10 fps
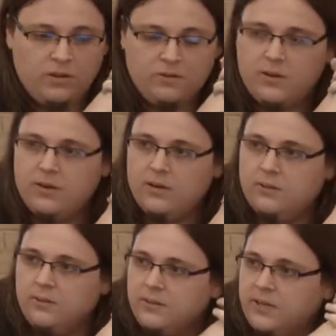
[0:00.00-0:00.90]
Uh,
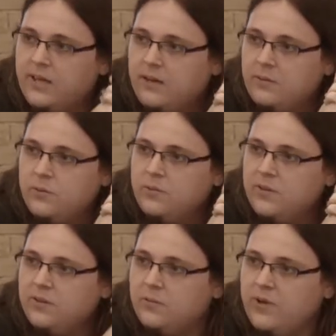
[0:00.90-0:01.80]
yeah,
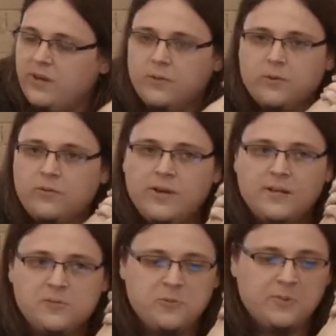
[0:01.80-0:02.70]
UT3, I don't know if you
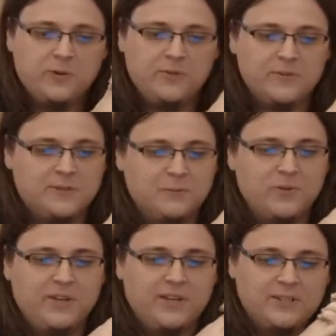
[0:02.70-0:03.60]
guys remember, it was a
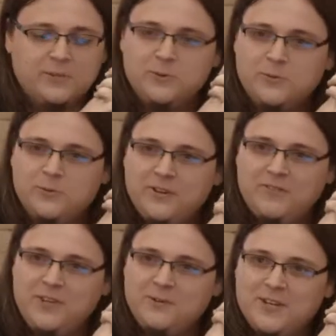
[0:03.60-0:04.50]
weak excuse for a
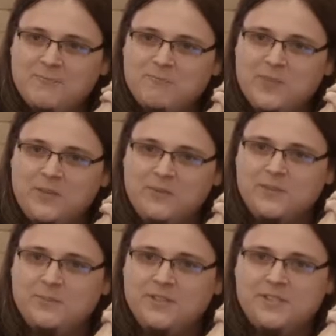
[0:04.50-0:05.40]
video game. It was
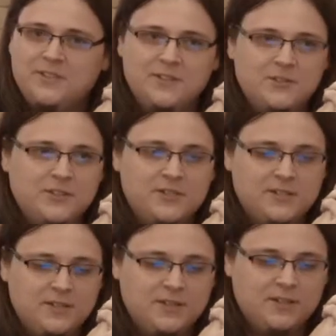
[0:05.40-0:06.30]
basically
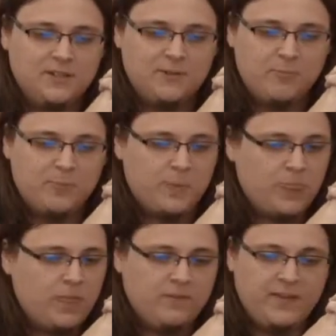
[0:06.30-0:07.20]
just um,
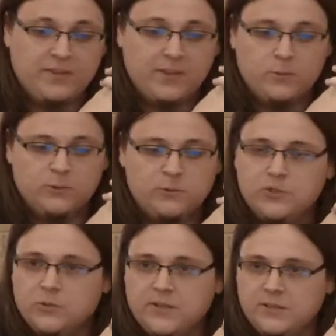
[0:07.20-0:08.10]
tech demo to
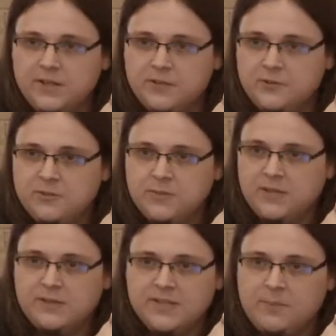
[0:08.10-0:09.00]
showcase the engine
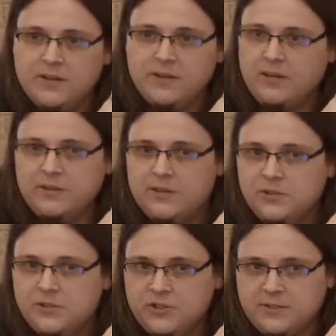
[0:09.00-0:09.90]
because Epic nowadays
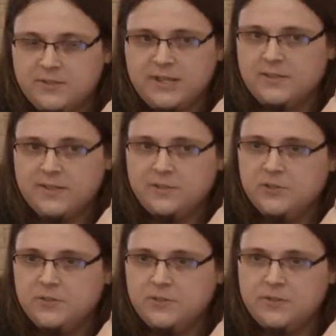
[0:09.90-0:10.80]
just sells
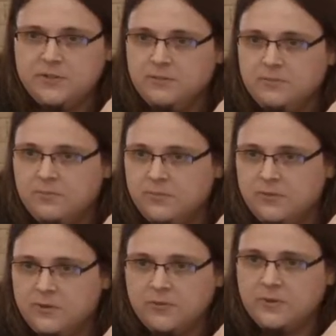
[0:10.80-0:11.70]
engines. They're
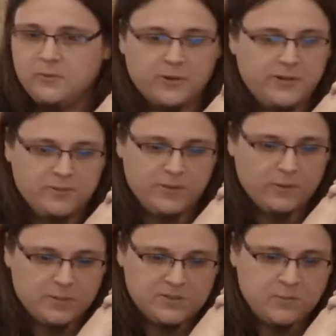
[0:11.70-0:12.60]
not really working on video
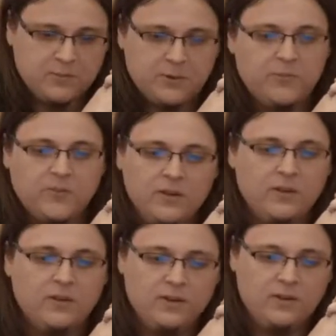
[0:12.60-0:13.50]
games anymore.
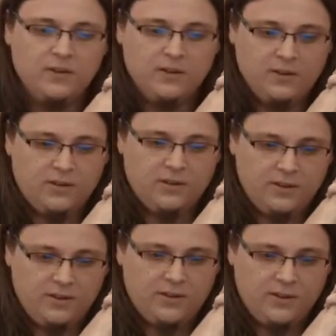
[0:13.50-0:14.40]

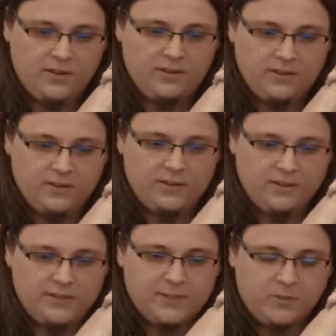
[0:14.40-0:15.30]
And uh,
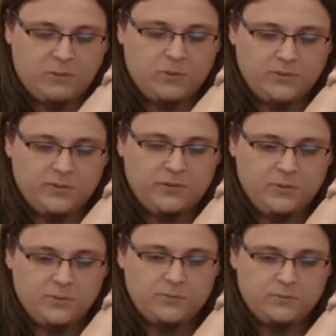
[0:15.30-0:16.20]
they somehow wanted
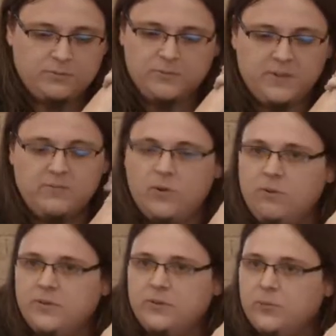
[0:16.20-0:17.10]
to
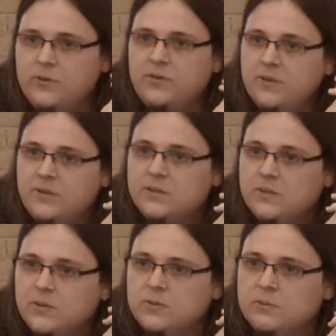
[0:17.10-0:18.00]
involve the community in this
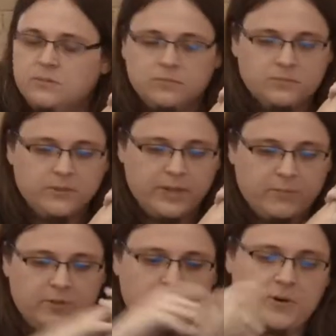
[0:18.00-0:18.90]
new game
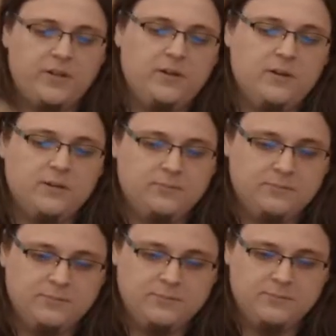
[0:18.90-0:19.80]
they're working on.
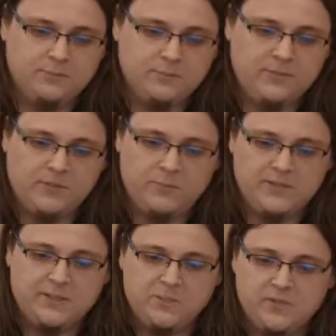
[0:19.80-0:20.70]
That
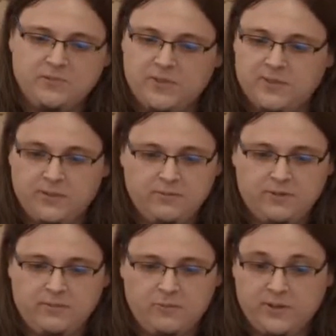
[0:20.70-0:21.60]
basically means
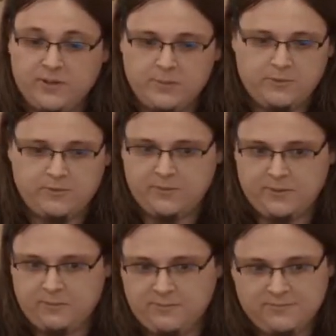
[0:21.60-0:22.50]
uh, free labor for them.